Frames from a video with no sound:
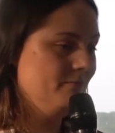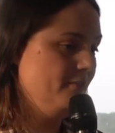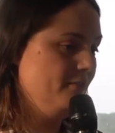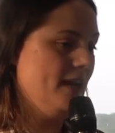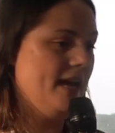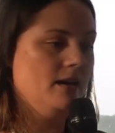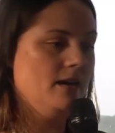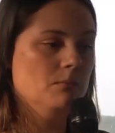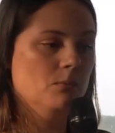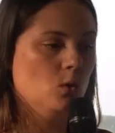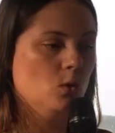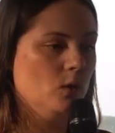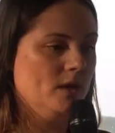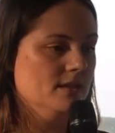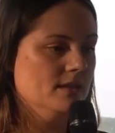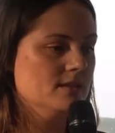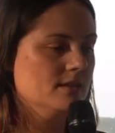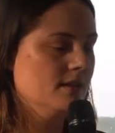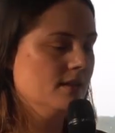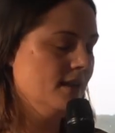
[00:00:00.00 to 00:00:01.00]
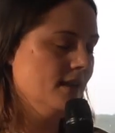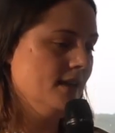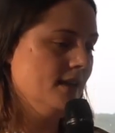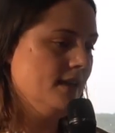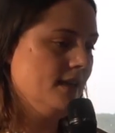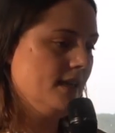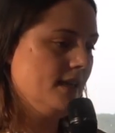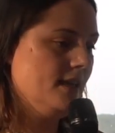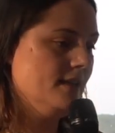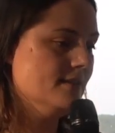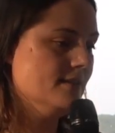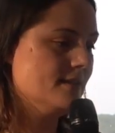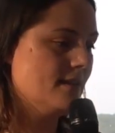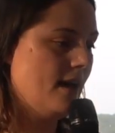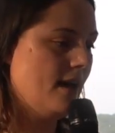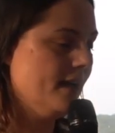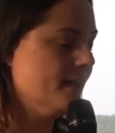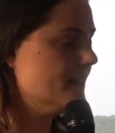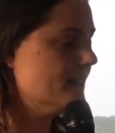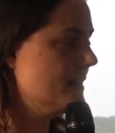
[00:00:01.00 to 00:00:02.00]
endpoint in
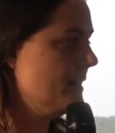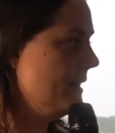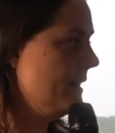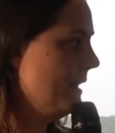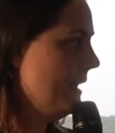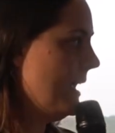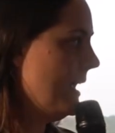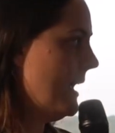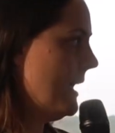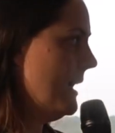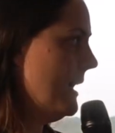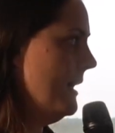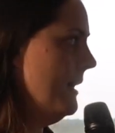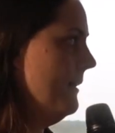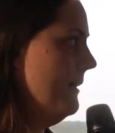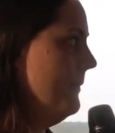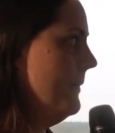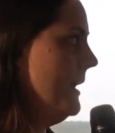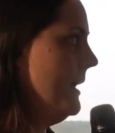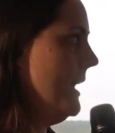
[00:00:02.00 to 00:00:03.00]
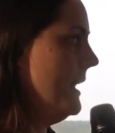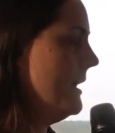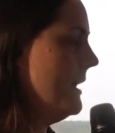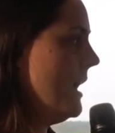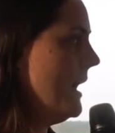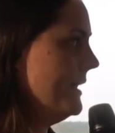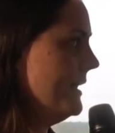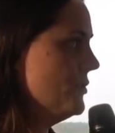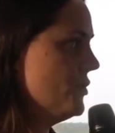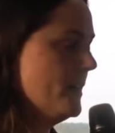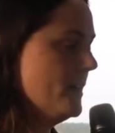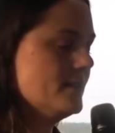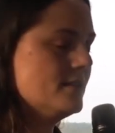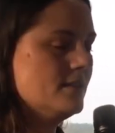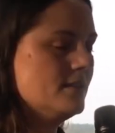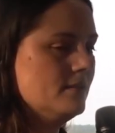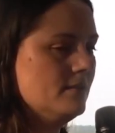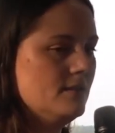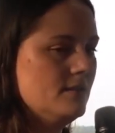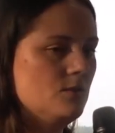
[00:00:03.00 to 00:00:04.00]
sight, and I
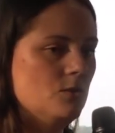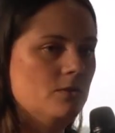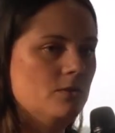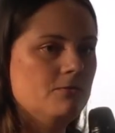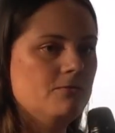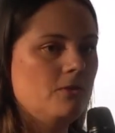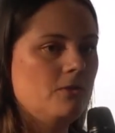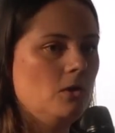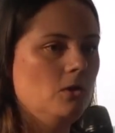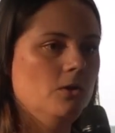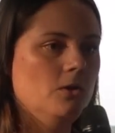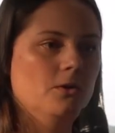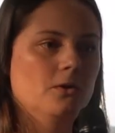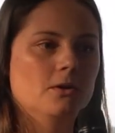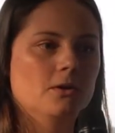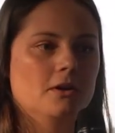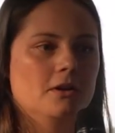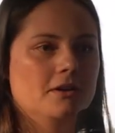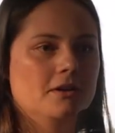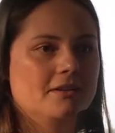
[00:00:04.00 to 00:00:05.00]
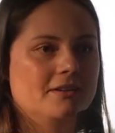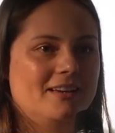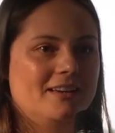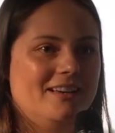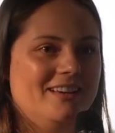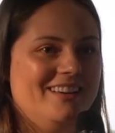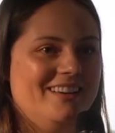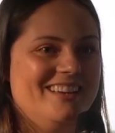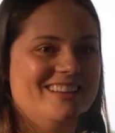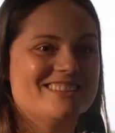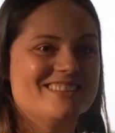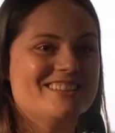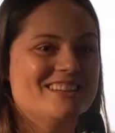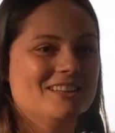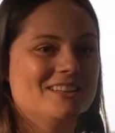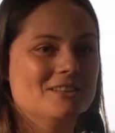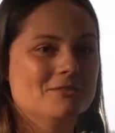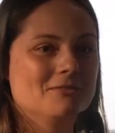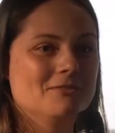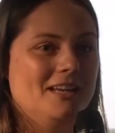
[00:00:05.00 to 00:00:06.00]
just sort of follow
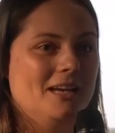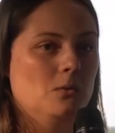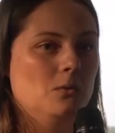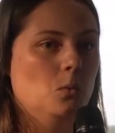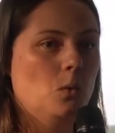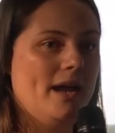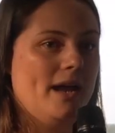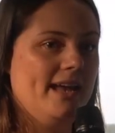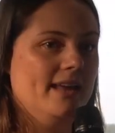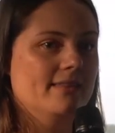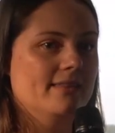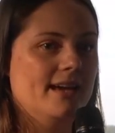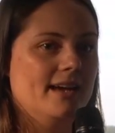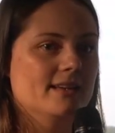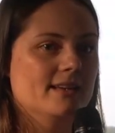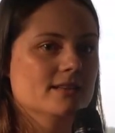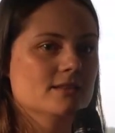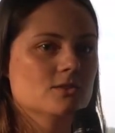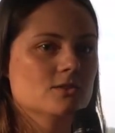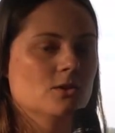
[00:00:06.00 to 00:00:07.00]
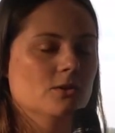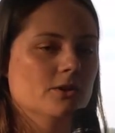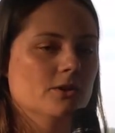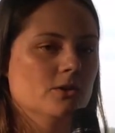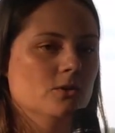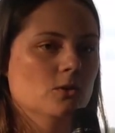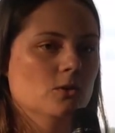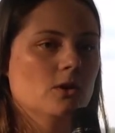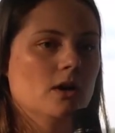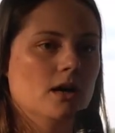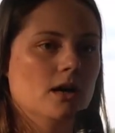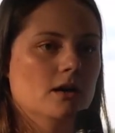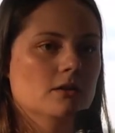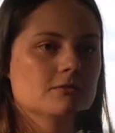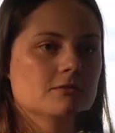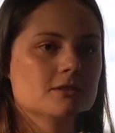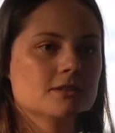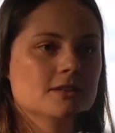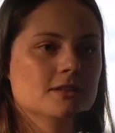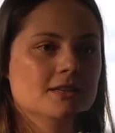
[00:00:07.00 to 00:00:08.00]
instinctively where that historical
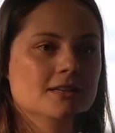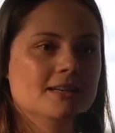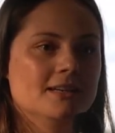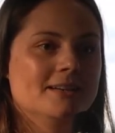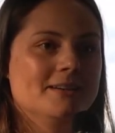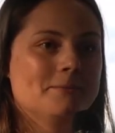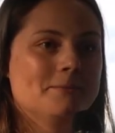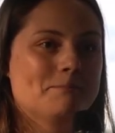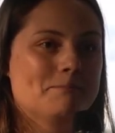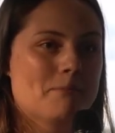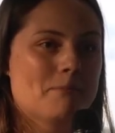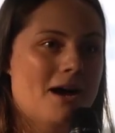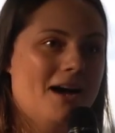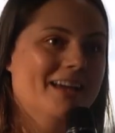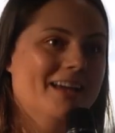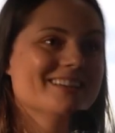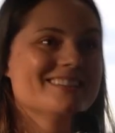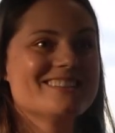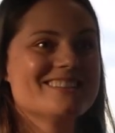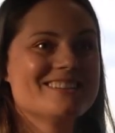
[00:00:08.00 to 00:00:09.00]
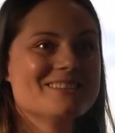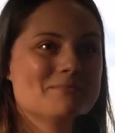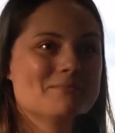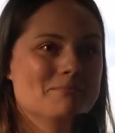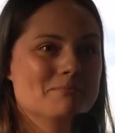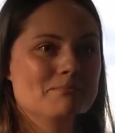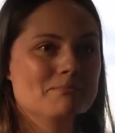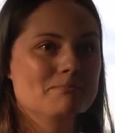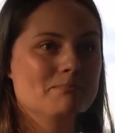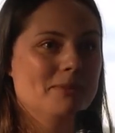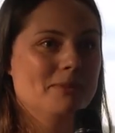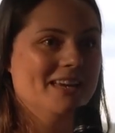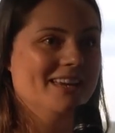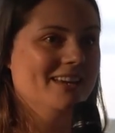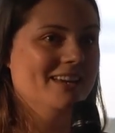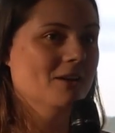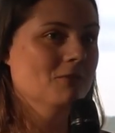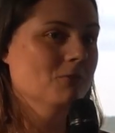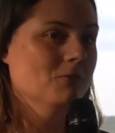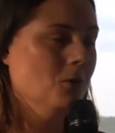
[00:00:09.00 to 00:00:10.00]
craft might
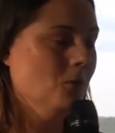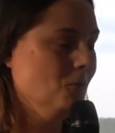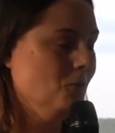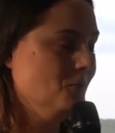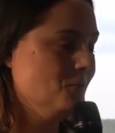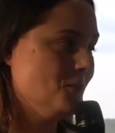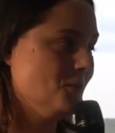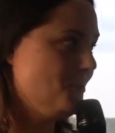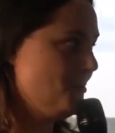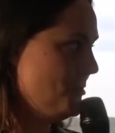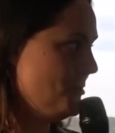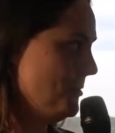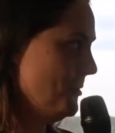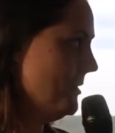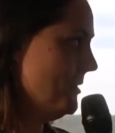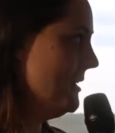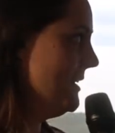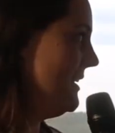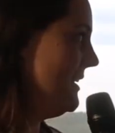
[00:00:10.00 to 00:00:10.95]
be evolved to.